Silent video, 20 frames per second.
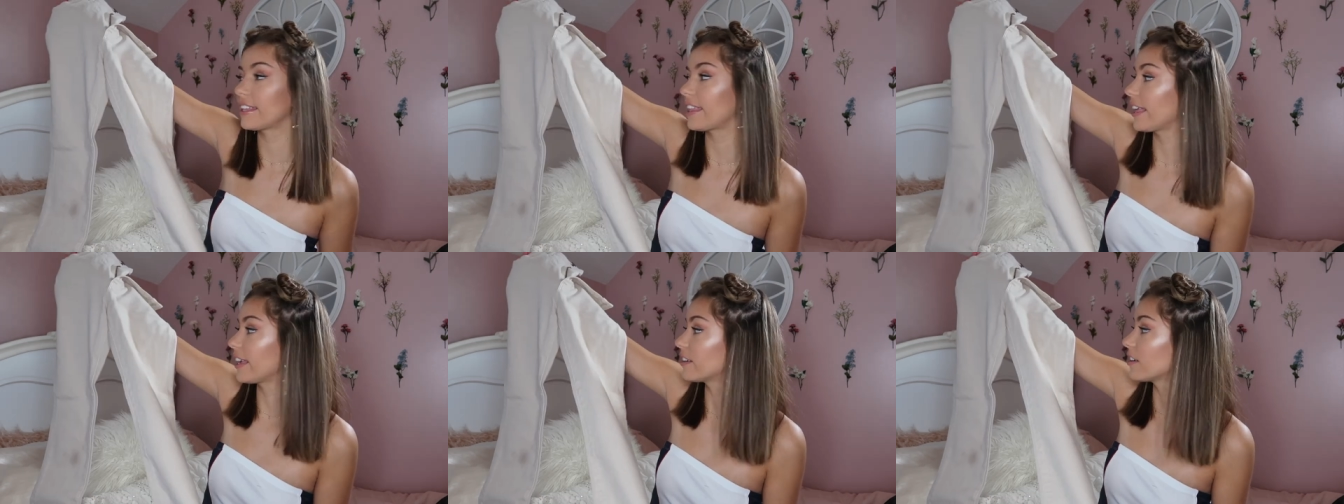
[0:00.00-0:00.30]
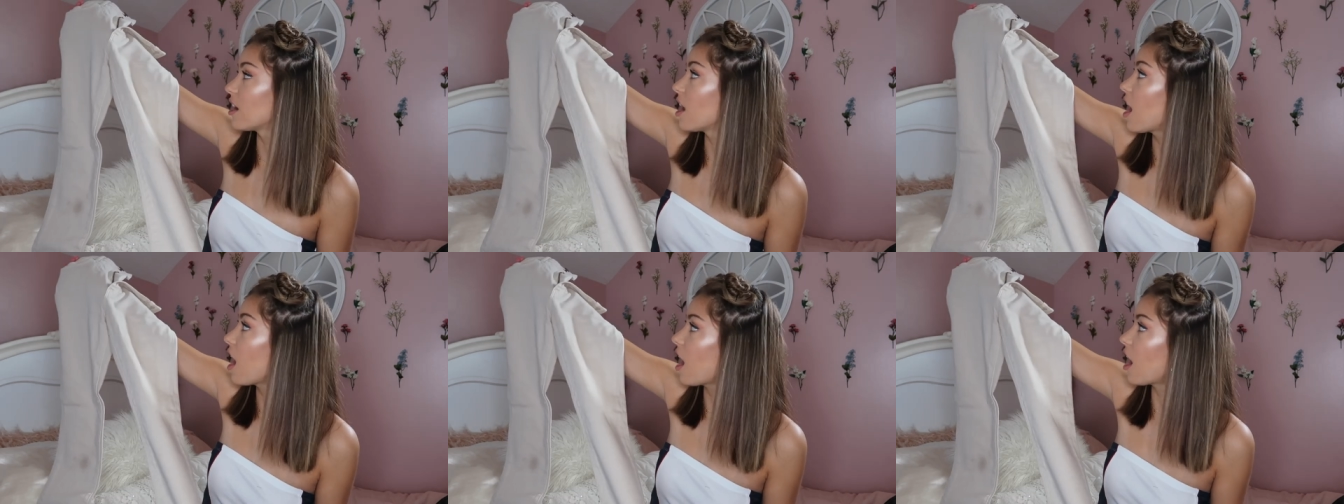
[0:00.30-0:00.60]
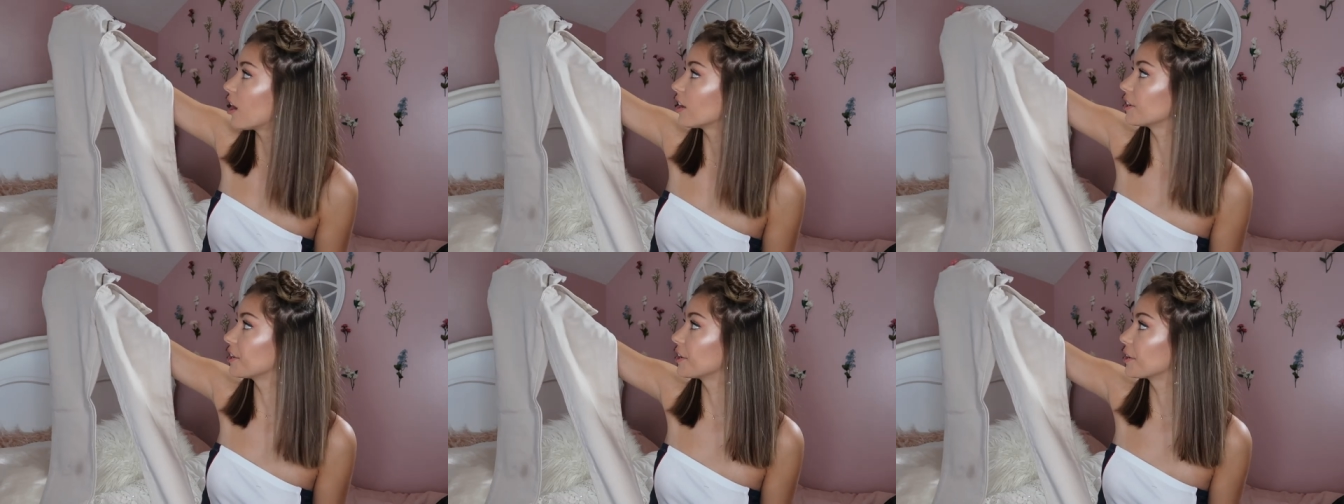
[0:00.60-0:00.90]
They like
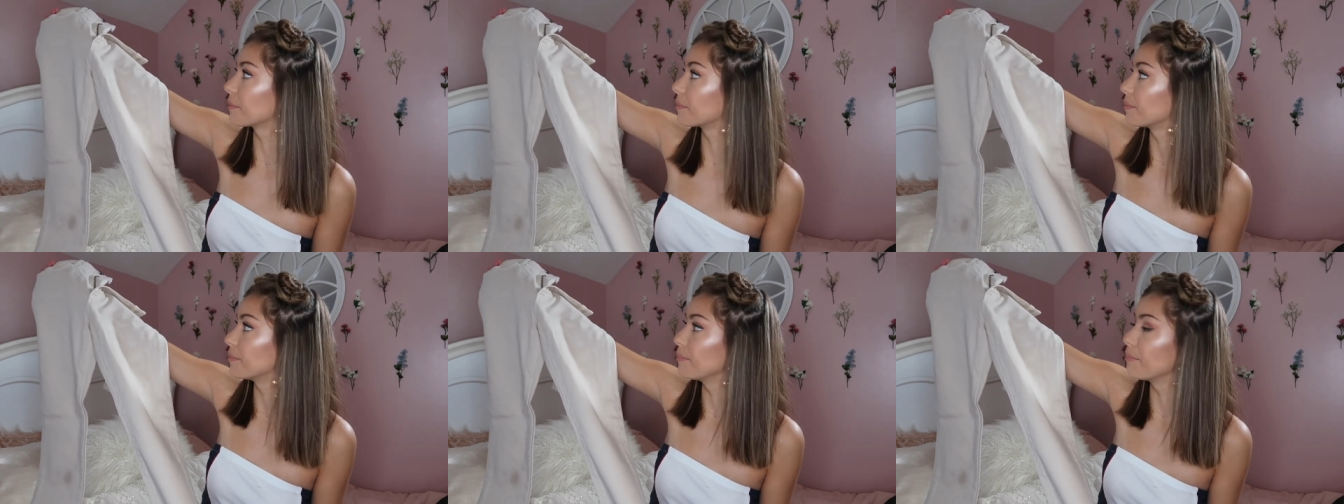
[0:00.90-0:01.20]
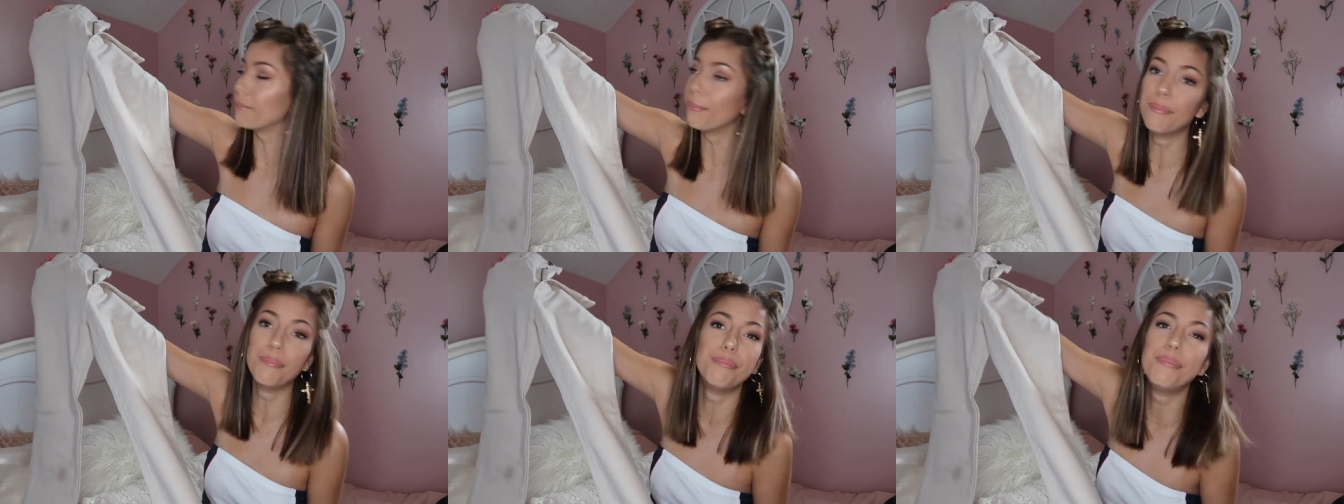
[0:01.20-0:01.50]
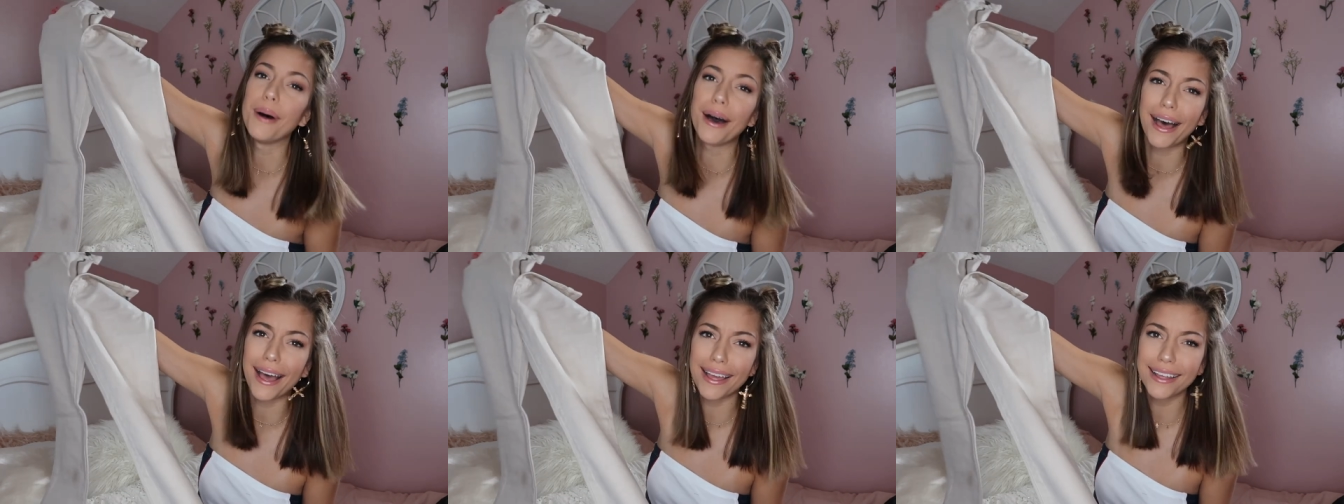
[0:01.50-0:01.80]
hug your
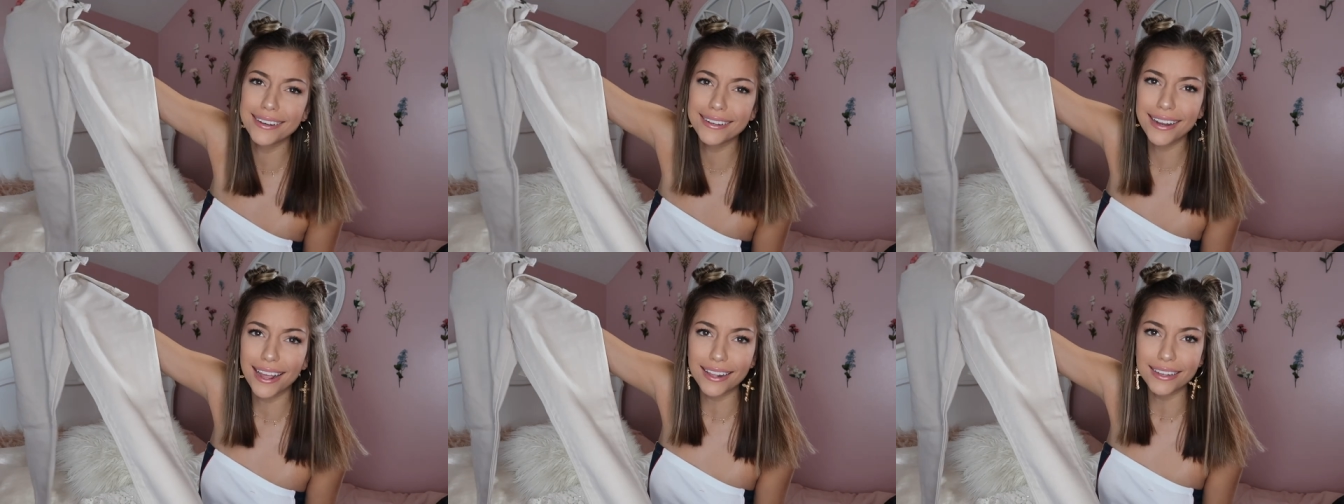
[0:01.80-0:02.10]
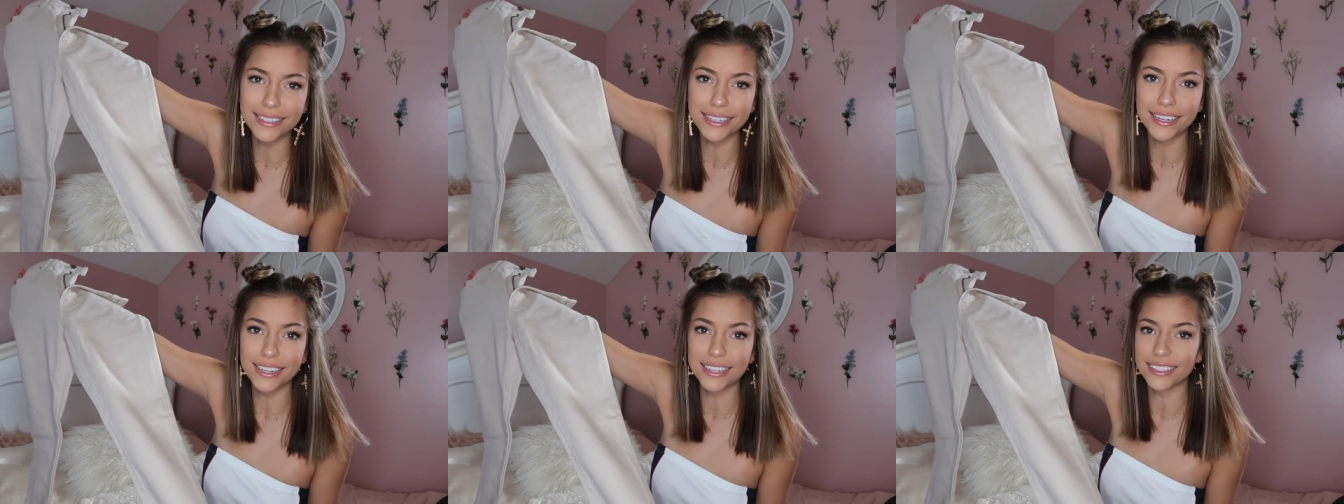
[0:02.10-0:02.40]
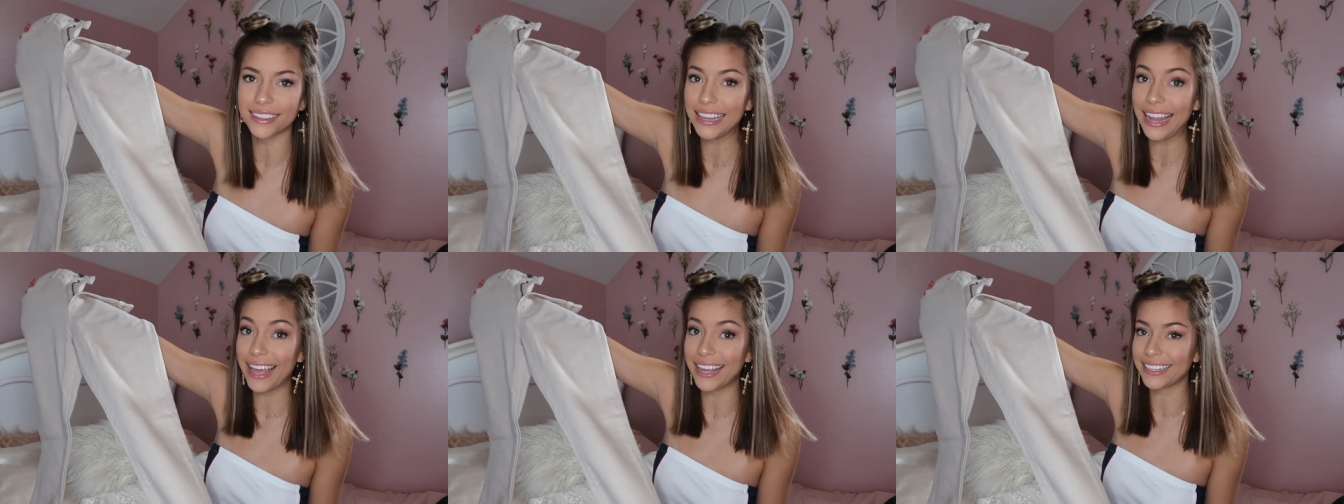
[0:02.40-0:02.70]
butt and
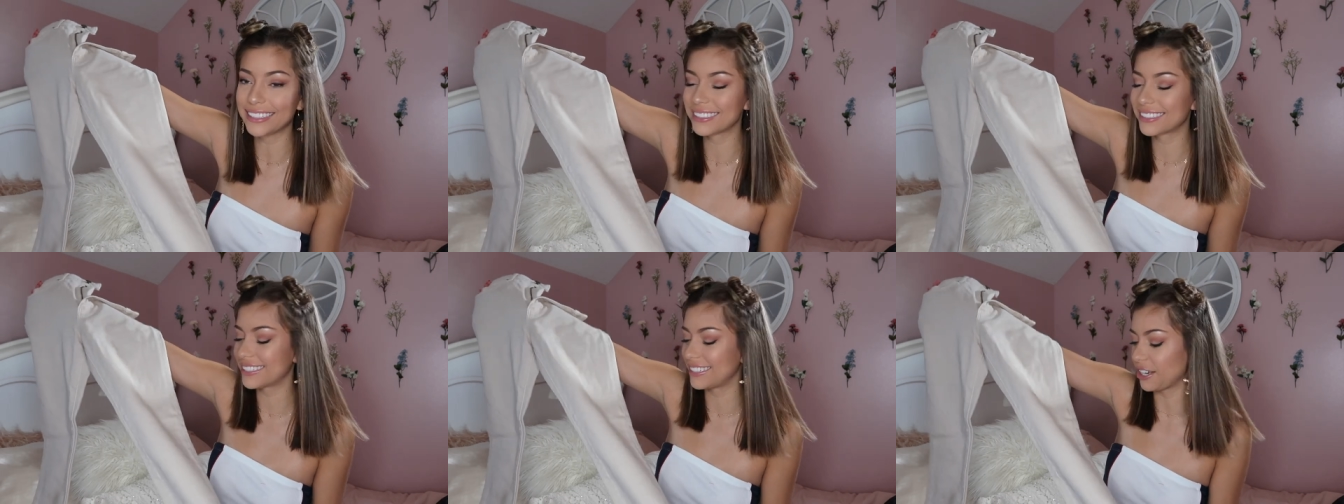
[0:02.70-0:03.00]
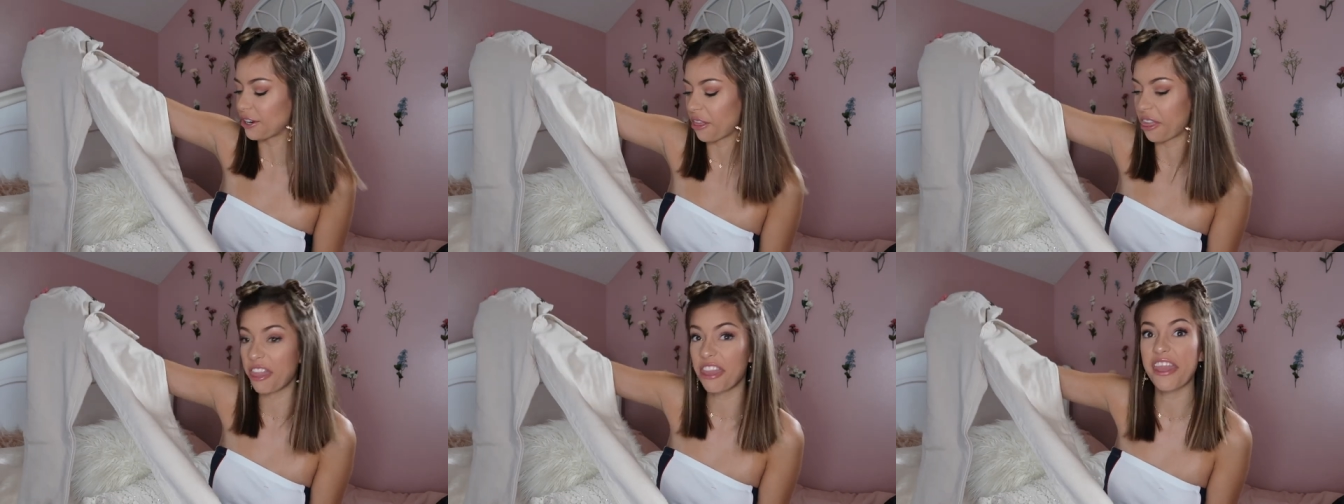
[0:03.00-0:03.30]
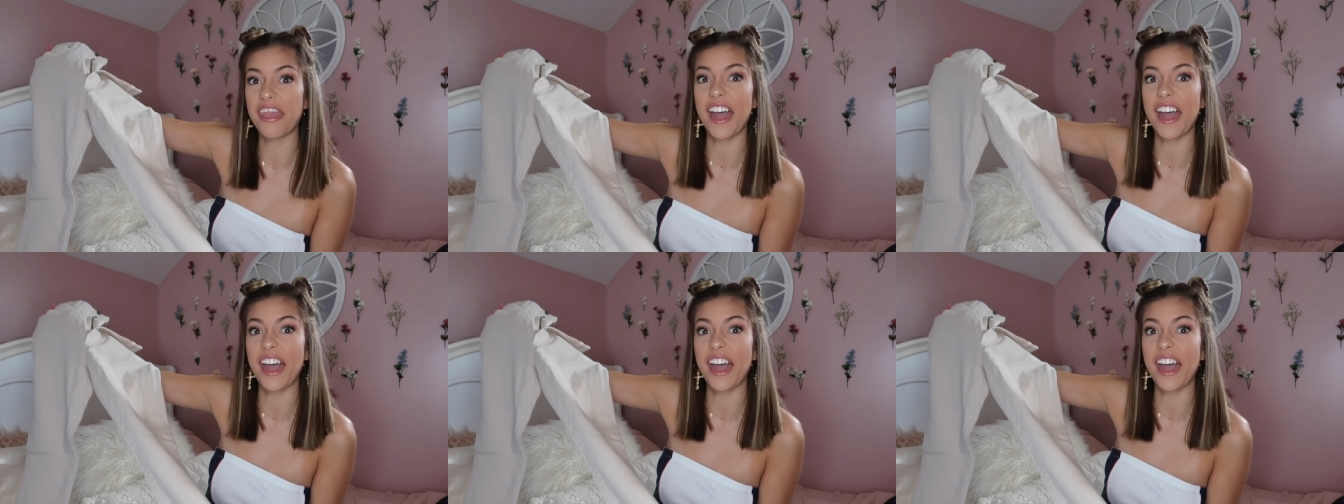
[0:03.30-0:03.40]
your legs and your